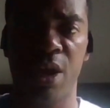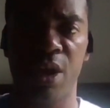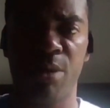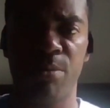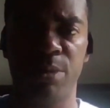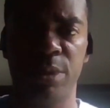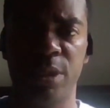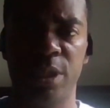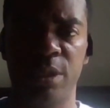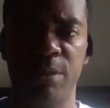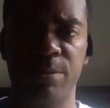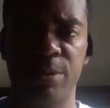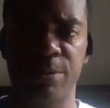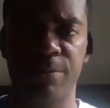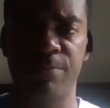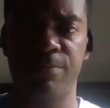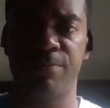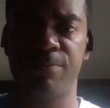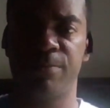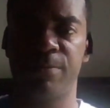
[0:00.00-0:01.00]

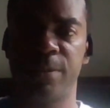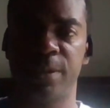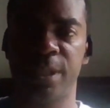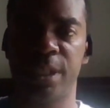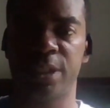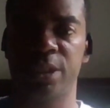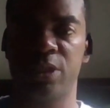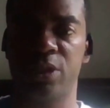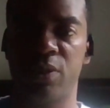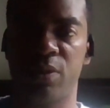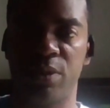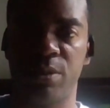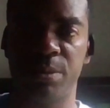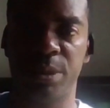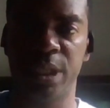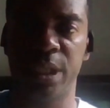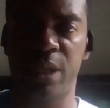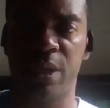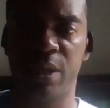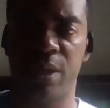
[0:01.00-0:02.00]
Unbelievable. That's going to
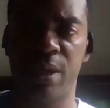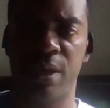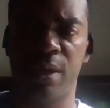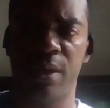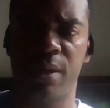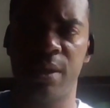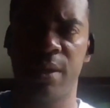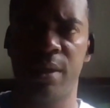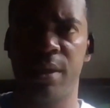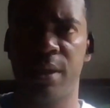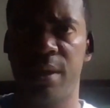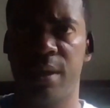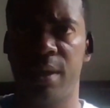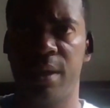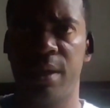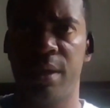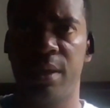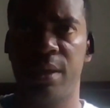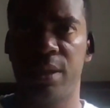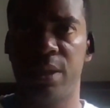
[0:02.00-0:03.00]
be a,
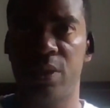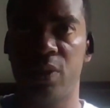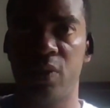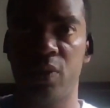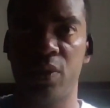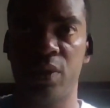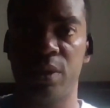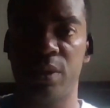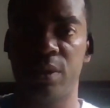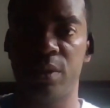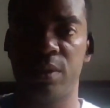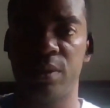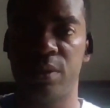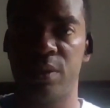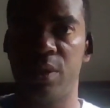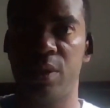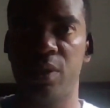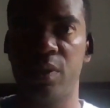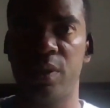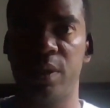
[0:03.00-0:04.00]
you can,
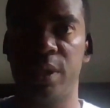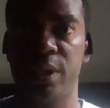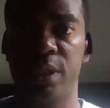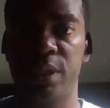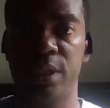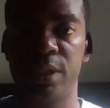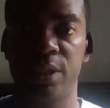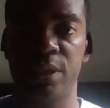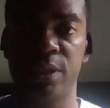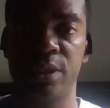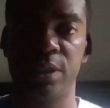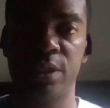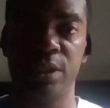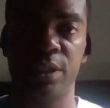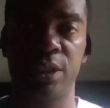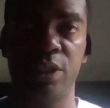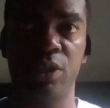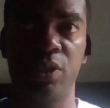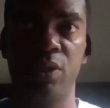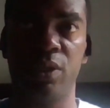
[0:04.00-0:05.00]
you can,
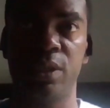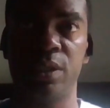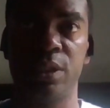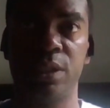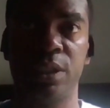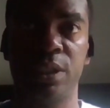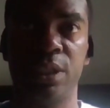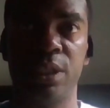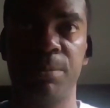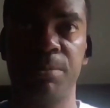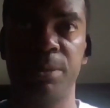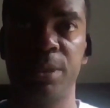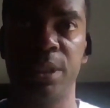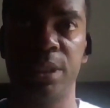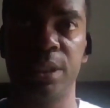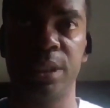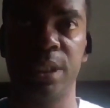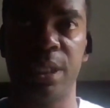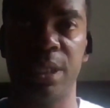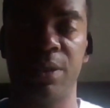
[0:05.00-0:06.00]
you can
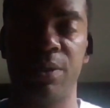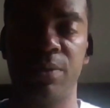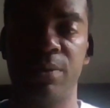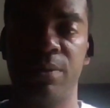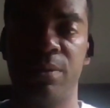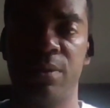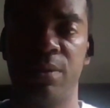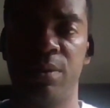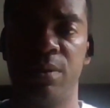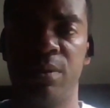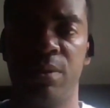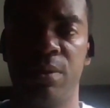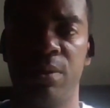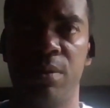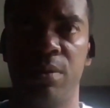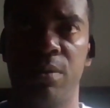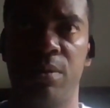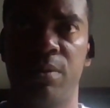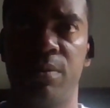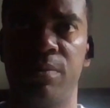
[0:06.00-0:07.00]
simply tell
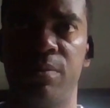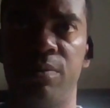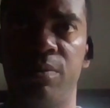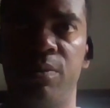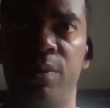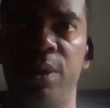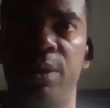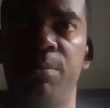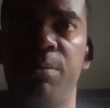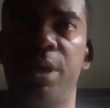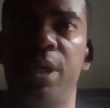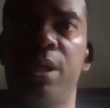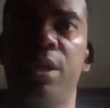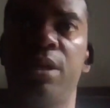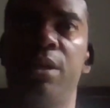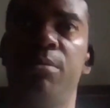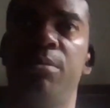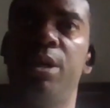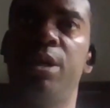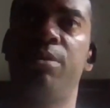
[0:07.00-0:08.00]
or it might
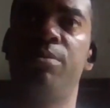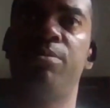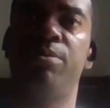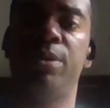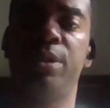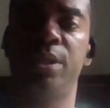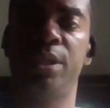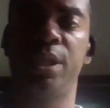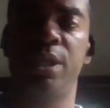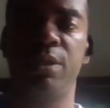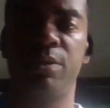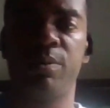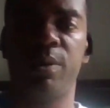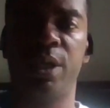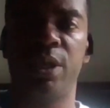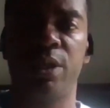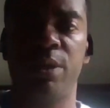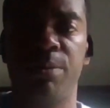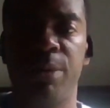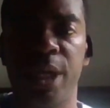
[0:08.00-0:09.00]
come out. But
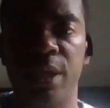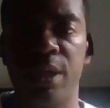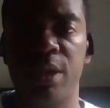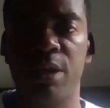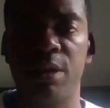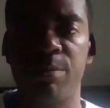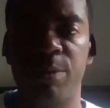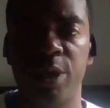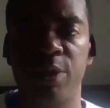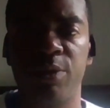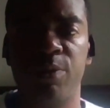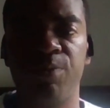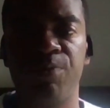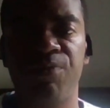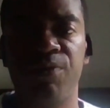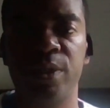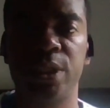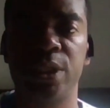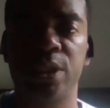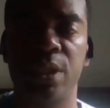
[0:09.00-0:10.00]
anyway, you might come out
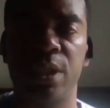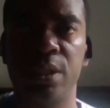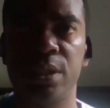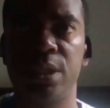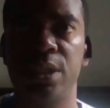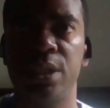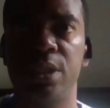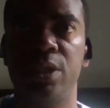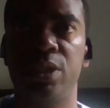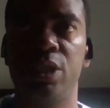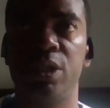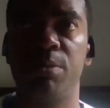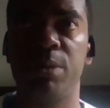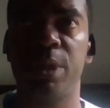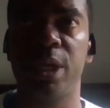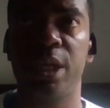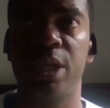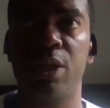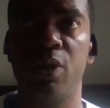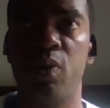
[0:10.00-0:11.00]
for something. You
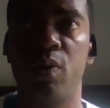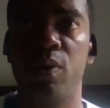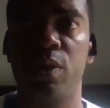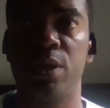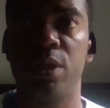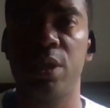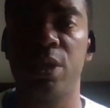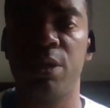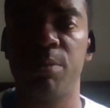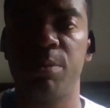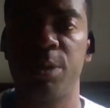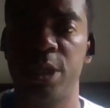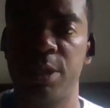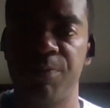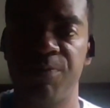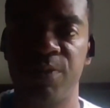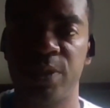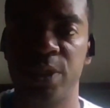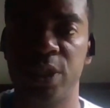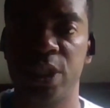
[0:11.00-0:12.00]
might go on and come
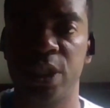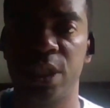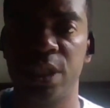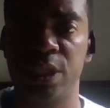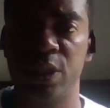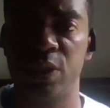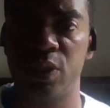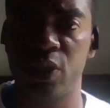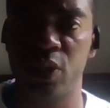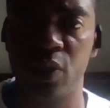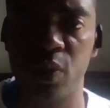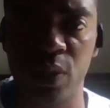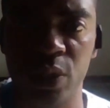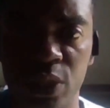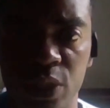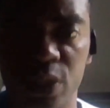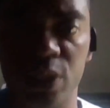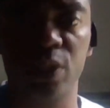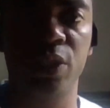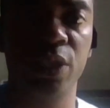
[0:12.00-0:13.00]
out for something. It's
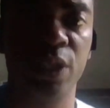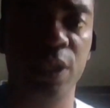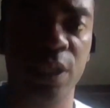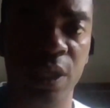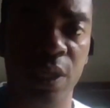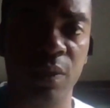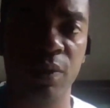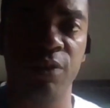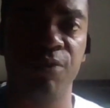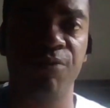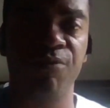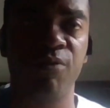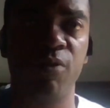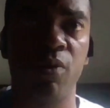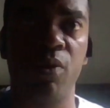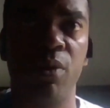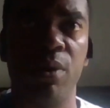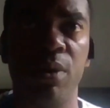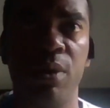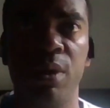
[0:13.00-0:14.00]
going to show you
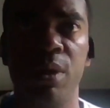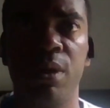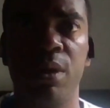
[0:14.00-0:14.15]
for